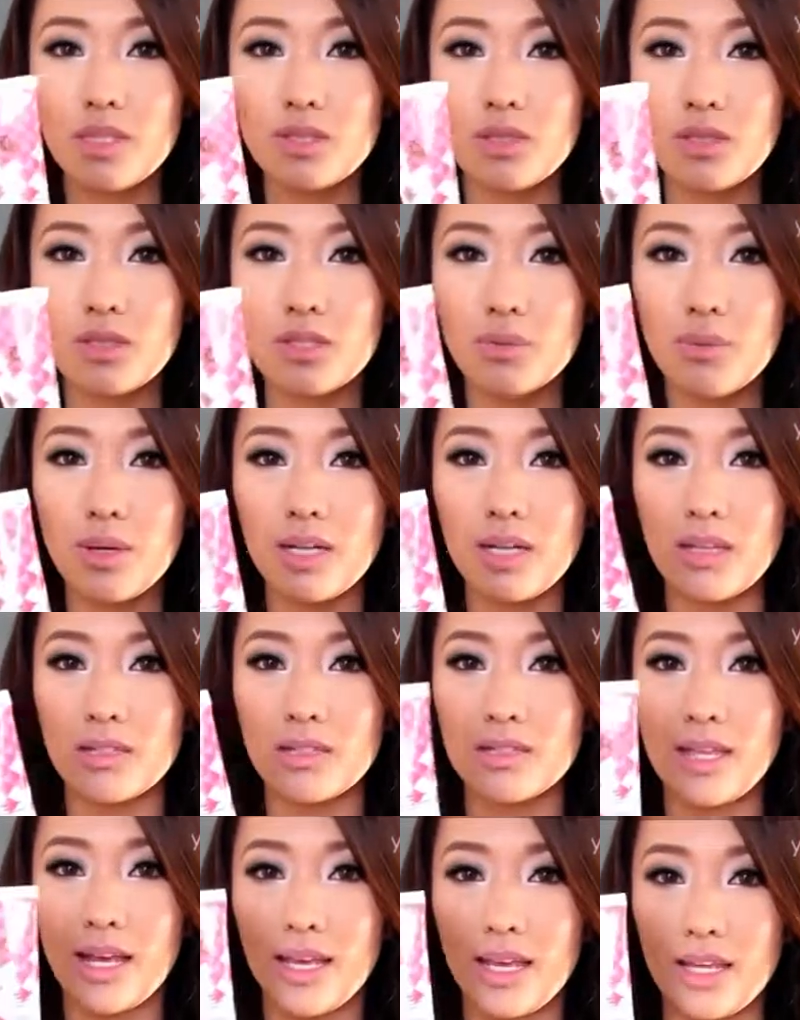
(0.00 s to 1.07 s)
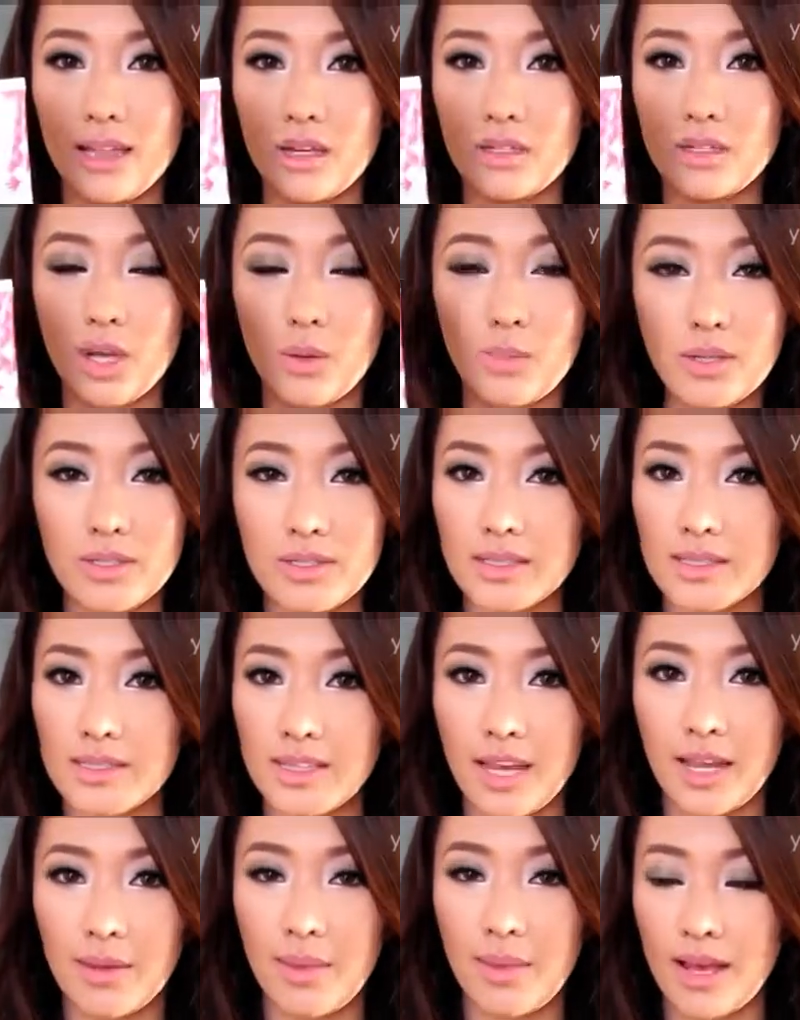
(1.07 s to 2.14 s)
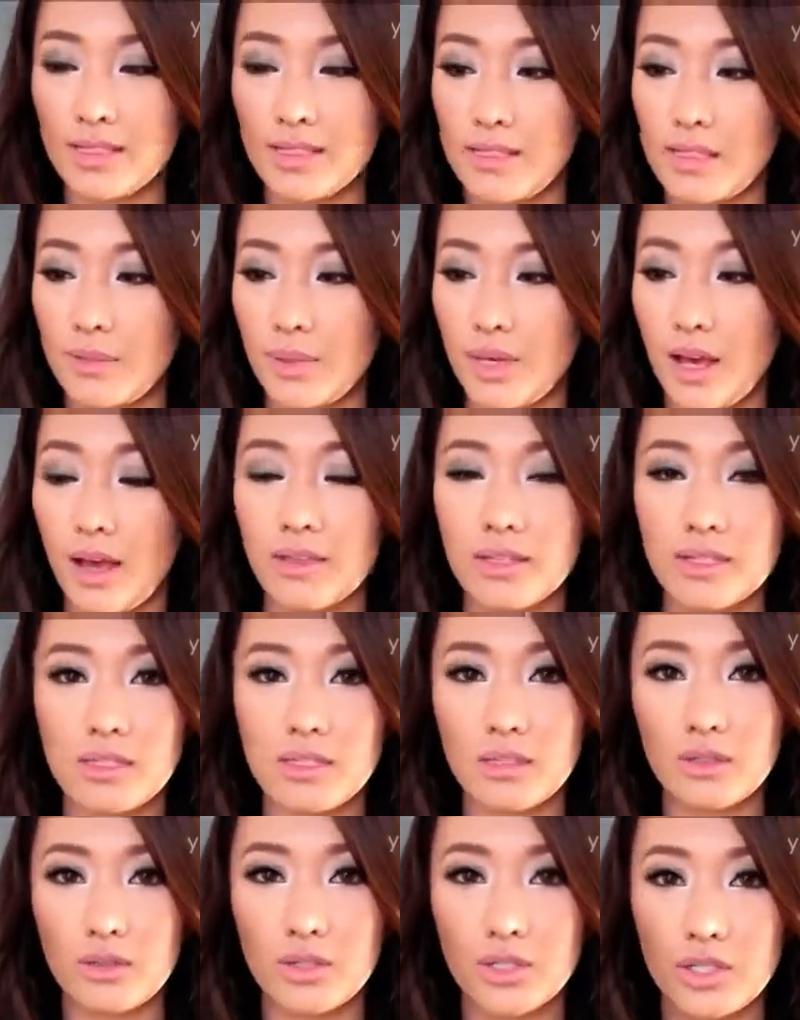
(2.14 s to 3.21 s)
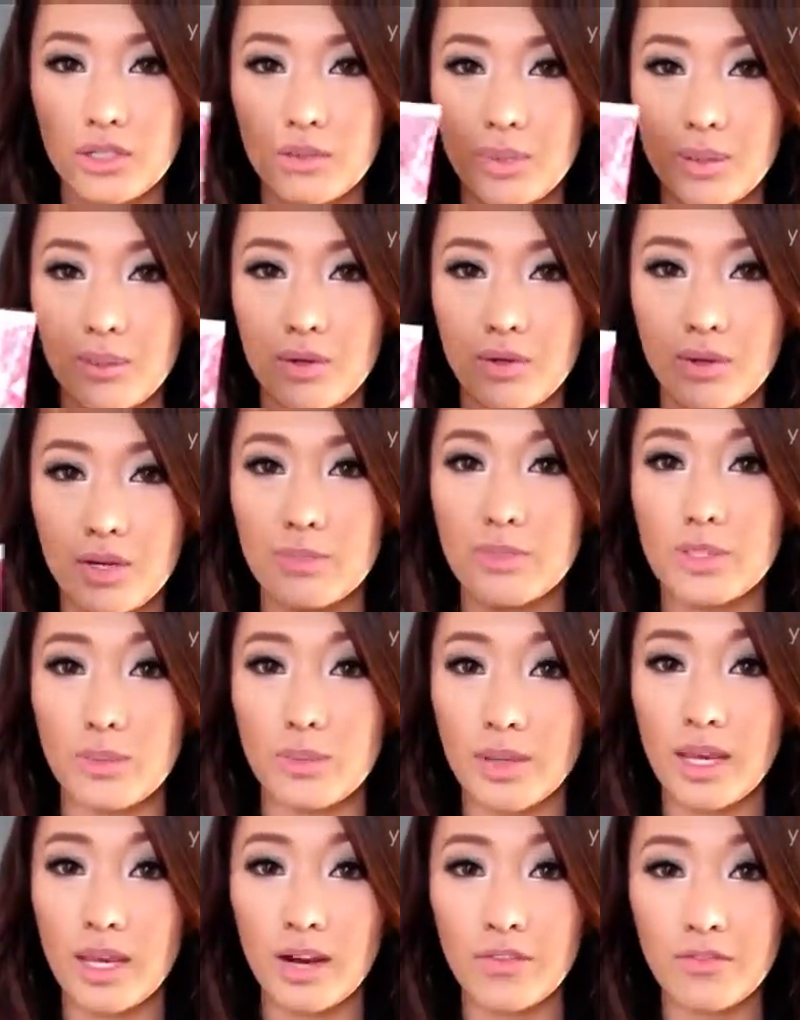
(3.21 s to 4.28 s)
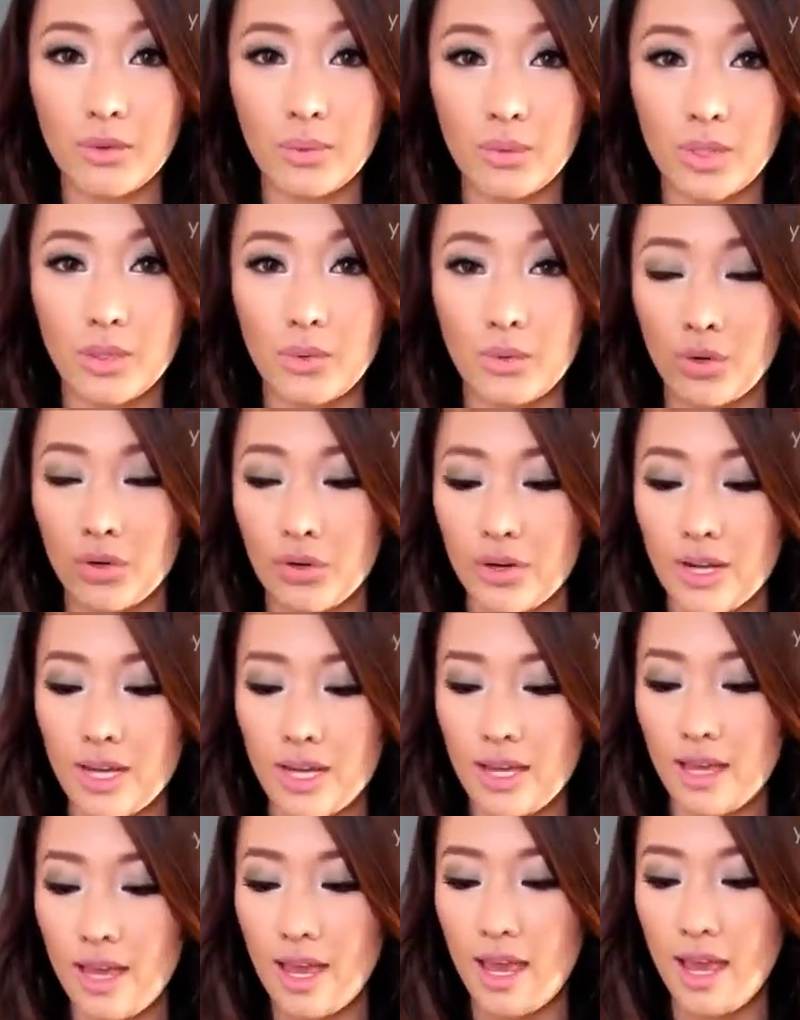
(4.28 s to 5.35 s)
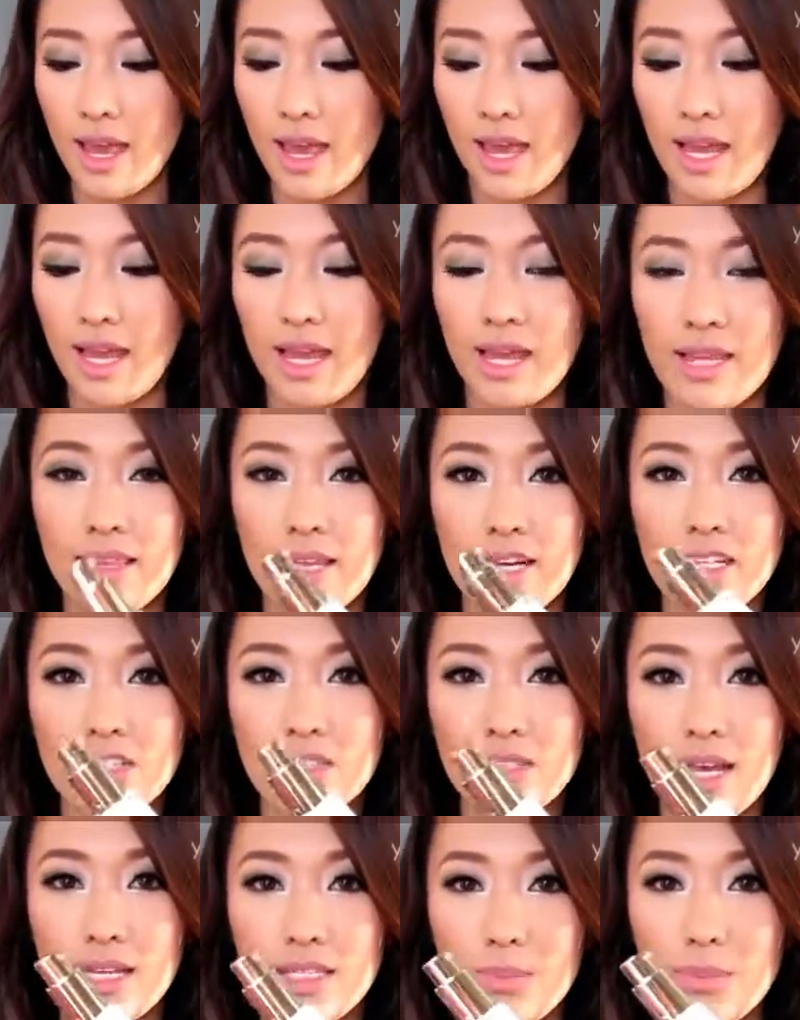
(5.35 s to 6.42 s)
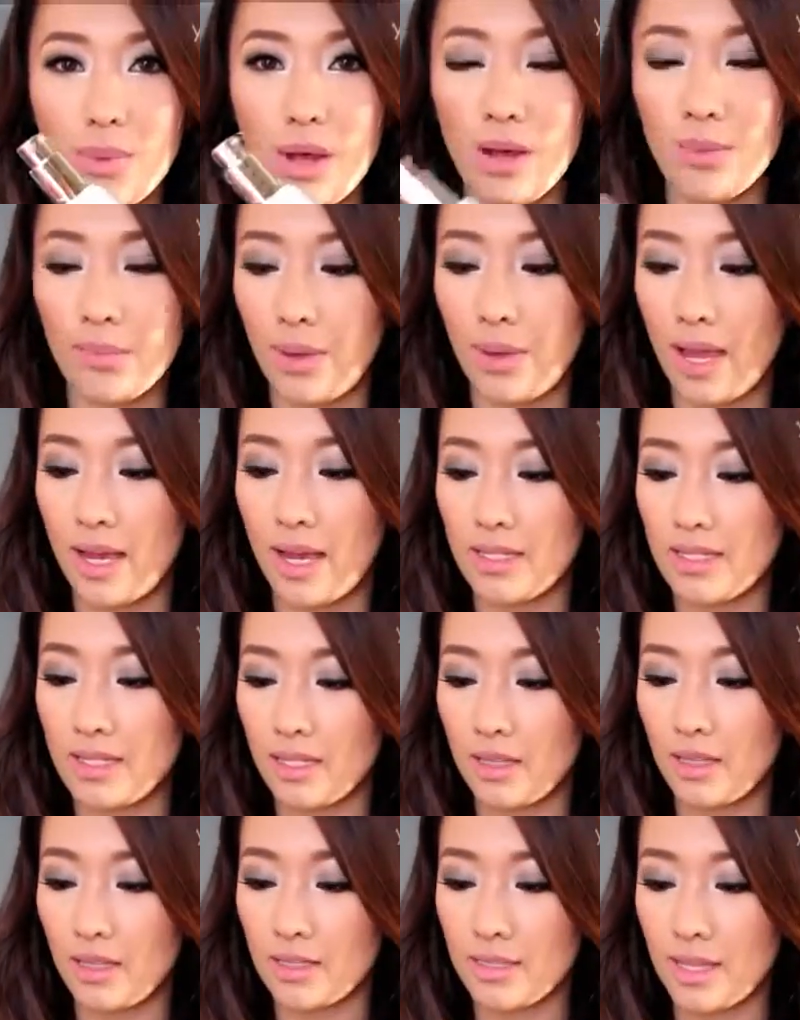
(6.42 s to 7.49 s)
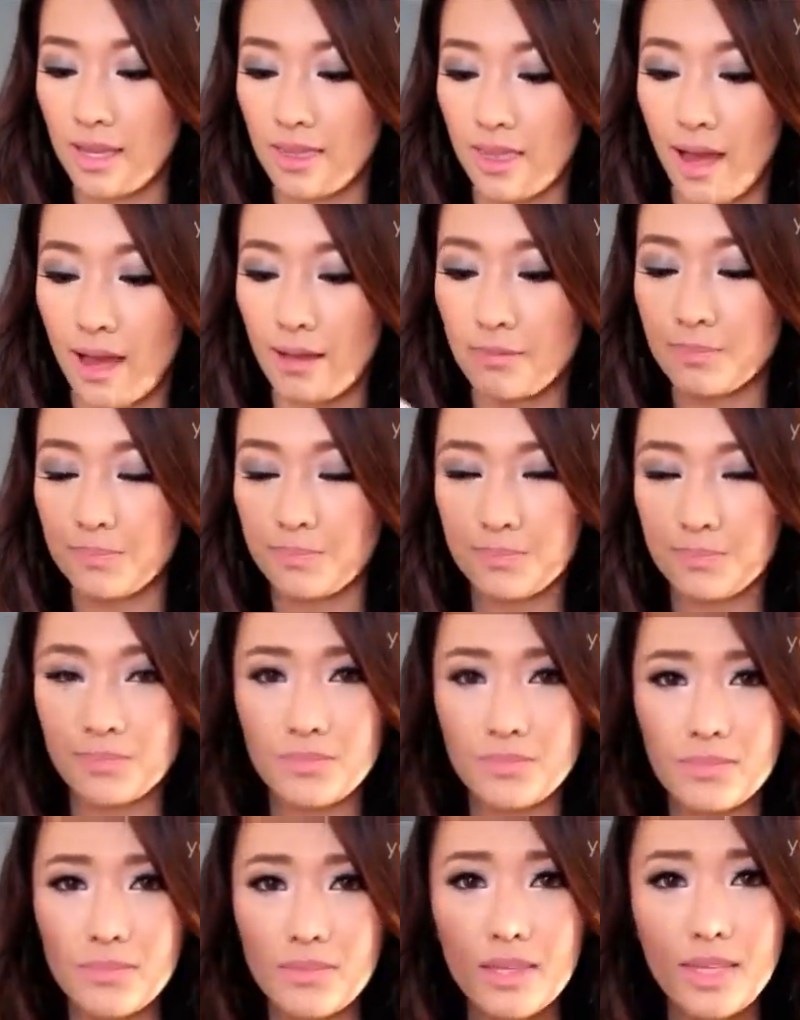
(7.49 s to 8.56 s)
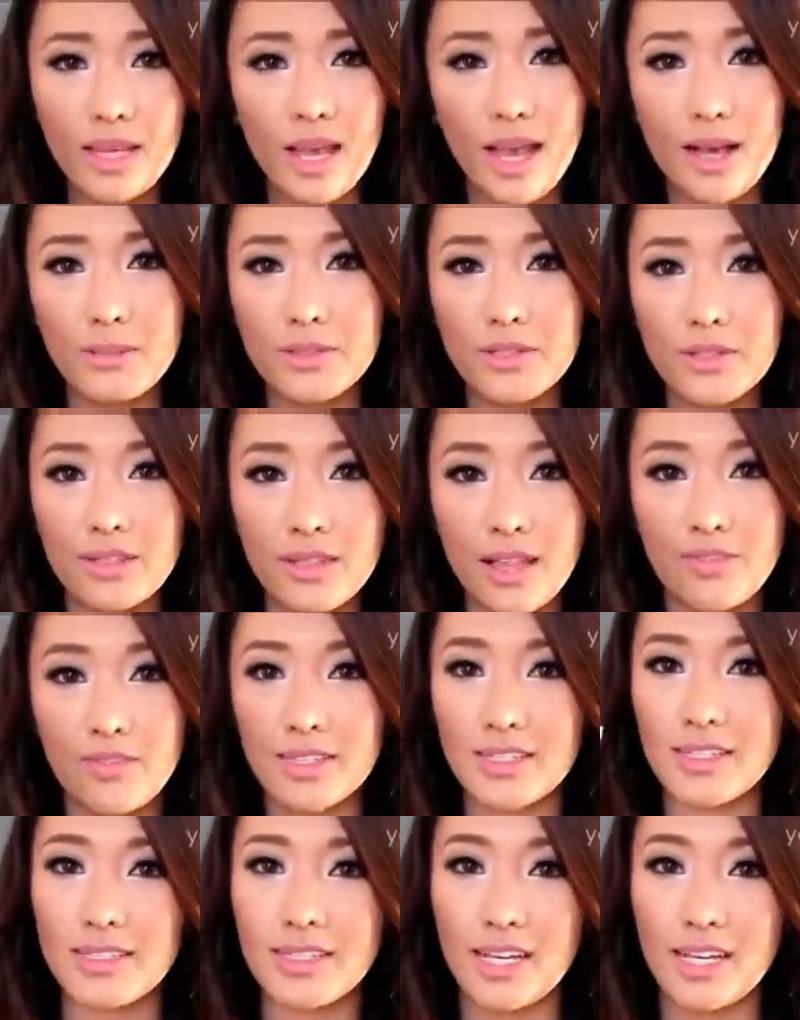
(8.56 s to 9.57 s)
So this is what it looks like. It looks almost the same as the Beyond the Solution BB cream, so be careful when you order it. And then it just has a pump and it looks like that. I absolutely love this.